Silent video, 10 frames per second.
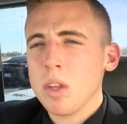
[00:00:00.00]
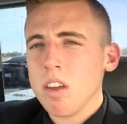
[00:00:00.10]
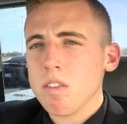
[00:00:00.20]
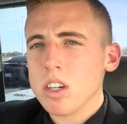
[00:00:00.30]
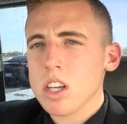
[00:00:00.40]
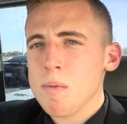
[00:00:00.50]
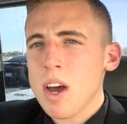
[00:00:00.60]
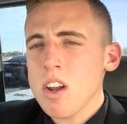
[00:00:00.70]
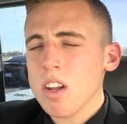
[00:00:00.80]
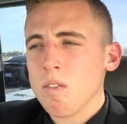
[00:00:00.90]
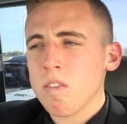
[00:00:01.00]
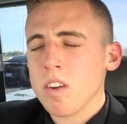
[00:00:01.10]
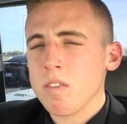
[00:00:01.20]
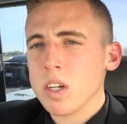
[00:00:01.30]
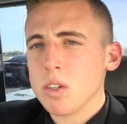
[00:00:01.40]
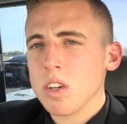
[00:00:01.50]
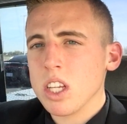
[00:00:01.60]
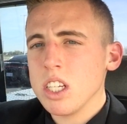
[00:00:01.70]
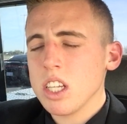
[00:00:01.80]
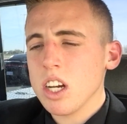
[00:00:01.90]
when they first come out and they're first
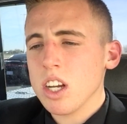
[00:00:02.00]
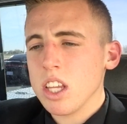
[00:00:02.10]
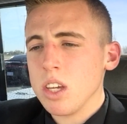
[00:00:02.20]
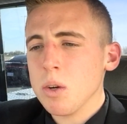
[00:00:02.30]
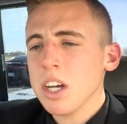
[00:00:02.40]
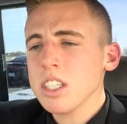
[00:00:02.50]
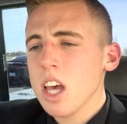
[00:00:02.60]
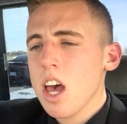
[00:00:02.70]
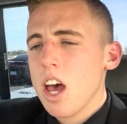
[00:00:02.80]
released here in the U.S.